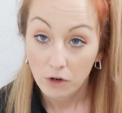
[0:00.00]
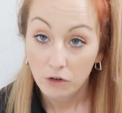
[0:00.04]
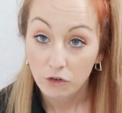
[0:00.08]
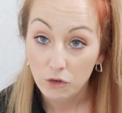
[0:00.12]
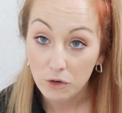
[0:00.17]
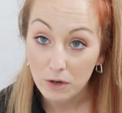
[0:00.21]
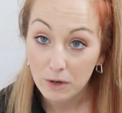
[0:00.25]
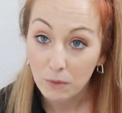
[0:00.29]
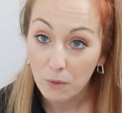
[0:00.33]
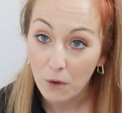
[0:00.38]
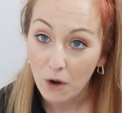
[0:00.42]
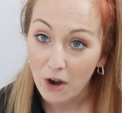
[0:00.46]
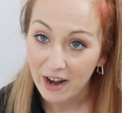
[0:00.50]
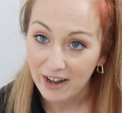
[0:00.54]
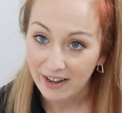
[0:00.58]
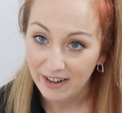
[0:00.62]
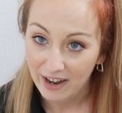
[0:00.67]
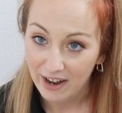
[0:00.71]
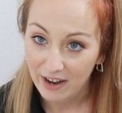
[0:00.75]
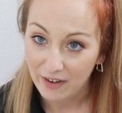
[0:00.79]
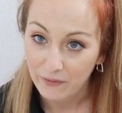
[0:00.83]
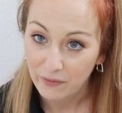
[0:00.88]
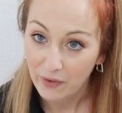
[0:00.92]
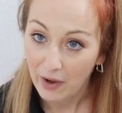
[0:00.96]
doing what I
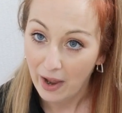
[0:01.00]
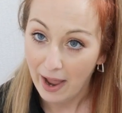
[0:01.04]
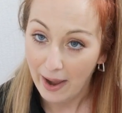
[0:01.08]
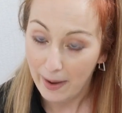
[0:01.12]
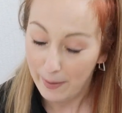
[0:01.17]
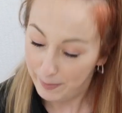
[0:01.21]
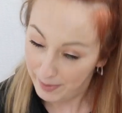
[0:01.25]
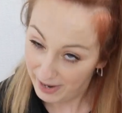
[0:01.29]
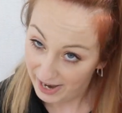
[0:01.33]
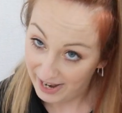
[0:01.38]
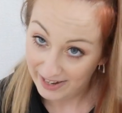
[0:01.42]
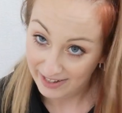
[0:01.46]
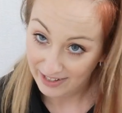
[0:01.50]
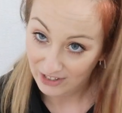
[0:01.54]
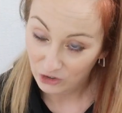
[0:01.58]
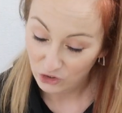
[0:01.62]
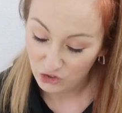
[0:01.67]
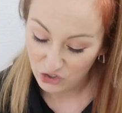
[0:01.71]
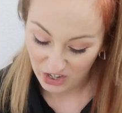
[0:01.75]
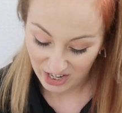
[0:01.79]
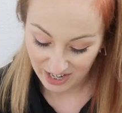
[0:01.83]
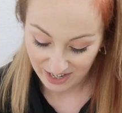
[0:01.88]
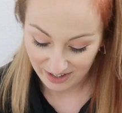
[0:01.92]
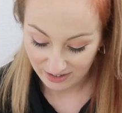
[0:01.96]
love and panning
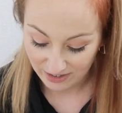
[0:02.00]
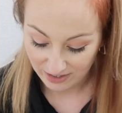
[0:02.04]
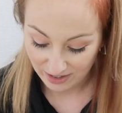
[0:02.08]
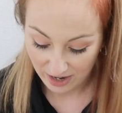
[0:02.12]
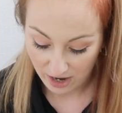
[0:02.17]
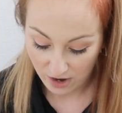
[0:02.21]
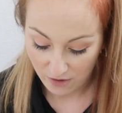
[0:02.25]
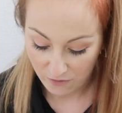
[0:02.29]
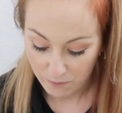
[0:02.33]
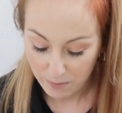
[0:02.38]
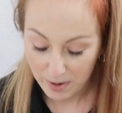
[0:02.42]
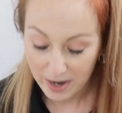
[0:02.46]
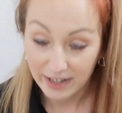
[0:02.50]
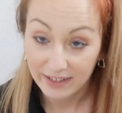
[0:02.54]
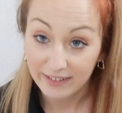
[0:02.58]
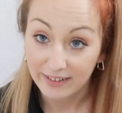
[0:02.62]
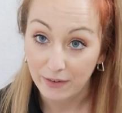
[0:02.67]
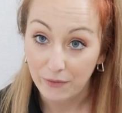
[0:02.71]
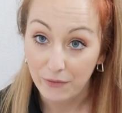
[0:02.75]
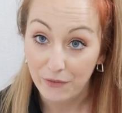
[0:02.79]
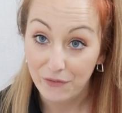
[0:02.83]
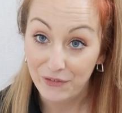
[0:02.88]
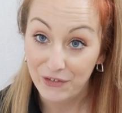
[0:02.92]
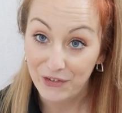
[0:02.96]
shades and I've picked
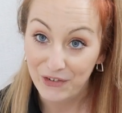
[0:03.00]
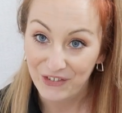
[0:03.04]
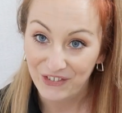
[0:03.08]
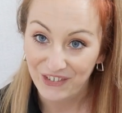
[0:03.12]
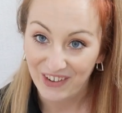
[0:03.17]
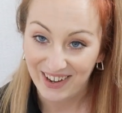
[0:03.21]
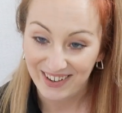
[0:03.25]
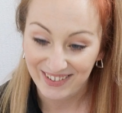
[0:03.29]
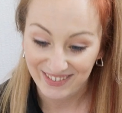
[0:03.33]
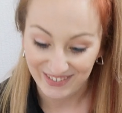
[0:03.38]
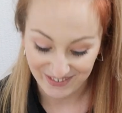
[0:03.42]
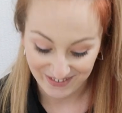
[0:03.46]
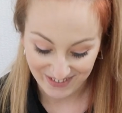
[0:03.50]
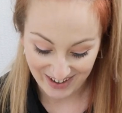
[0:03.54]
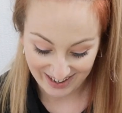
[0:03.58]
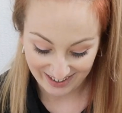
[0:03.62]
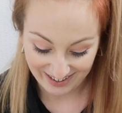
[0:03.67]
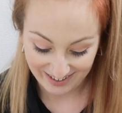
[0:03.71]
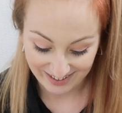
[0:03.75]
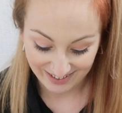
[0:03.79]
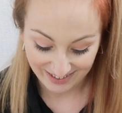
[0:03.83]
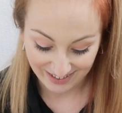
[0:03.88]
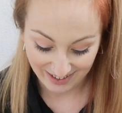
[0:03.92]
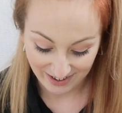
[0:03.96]
out a few shades
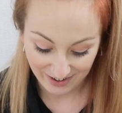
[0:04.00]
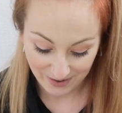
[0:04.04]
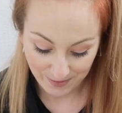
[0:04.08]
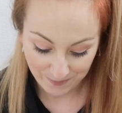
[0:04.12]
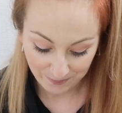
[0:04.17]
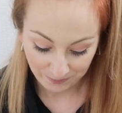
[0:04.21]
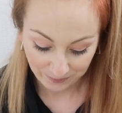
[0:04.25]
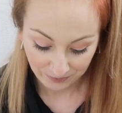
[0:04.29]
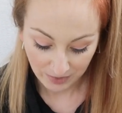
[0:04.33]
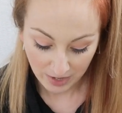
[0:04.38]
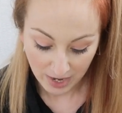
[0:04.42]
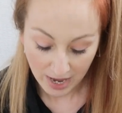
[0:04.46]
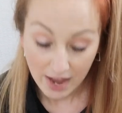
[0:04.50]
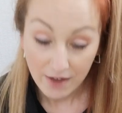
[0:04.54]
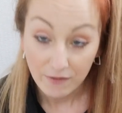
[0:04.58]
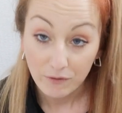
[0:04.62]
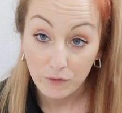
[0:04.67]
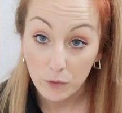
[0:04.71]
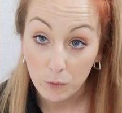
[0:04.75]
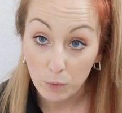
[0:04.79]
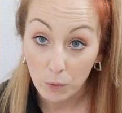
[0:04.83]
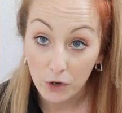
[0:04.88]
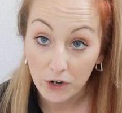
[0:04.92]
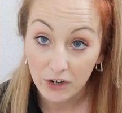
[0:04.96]
already so
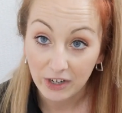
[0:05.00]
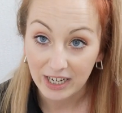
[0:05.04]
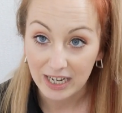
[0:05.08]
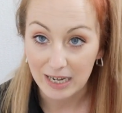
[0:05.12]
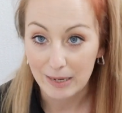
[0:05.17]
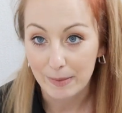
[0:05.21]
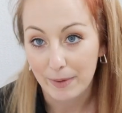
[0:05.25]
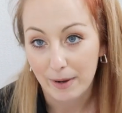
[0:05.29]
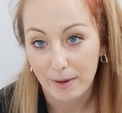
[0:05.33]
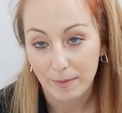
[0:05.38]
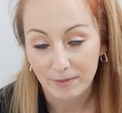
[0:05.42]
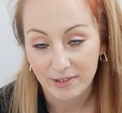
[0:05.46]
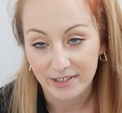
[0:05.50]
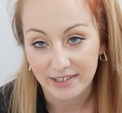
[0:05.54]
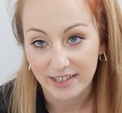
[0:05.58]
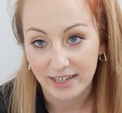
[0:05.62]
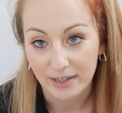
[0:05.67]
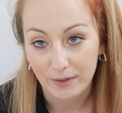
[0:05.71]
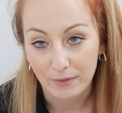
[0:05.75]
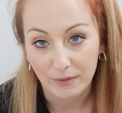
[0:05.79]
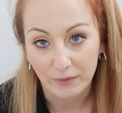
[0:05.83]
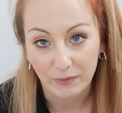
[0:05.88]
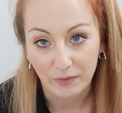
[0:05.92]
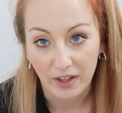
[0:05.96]
if you want to keep up to
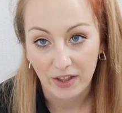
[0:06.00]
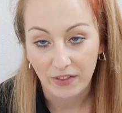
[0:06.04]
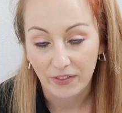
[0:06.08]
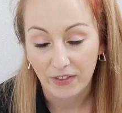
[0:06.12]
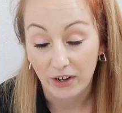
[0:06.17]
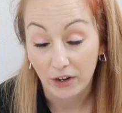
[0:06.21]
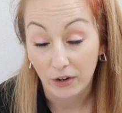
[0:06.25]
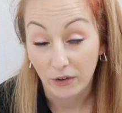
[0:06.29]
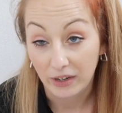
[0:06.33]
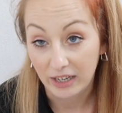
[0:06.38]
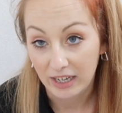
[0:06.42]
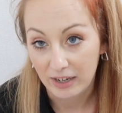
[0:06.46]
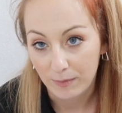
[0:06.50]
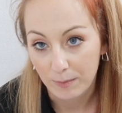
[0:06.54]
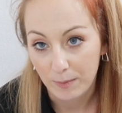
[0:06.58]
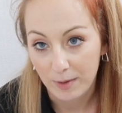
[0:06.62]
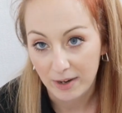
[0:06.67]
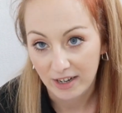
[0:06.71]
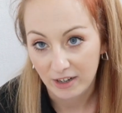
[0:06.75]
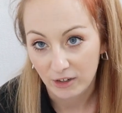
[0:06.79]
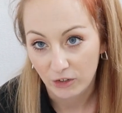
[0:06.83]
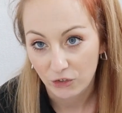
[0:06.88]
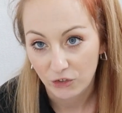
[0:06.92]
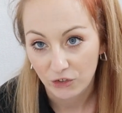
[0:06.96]
date with that then I'll leave my
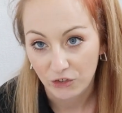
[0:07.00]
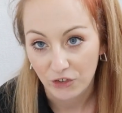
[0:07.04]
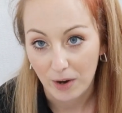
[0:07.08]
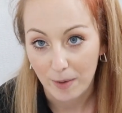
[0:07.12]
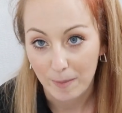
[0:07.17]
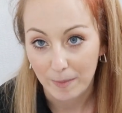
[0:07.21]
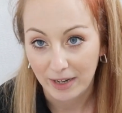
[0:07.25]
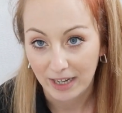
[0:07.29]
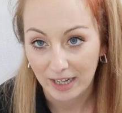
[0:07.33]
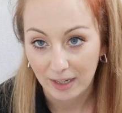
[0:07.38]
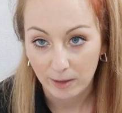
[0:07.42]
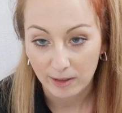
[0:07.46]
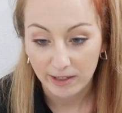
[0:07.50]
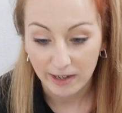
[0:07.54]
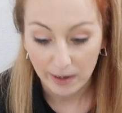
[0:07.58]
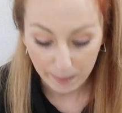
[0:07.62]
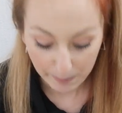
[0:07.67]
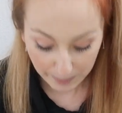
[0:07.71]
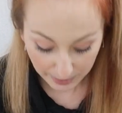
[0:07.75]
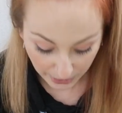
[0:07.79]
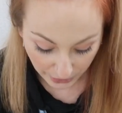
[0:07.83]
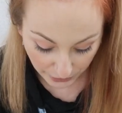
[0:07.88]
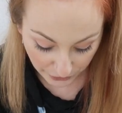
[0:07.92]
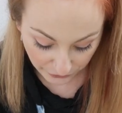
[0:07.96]
Instagram link
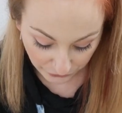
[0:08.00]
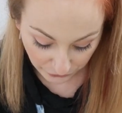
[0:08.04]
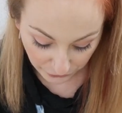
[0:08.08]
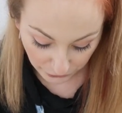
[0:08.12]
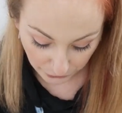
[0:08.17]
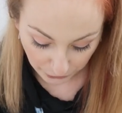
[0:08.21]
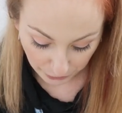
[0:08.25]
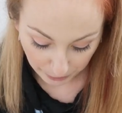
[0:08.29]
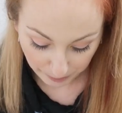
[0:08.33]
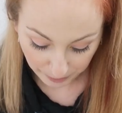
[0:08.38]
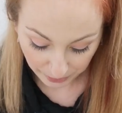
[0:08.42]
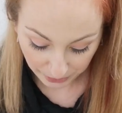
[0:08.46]
down below for you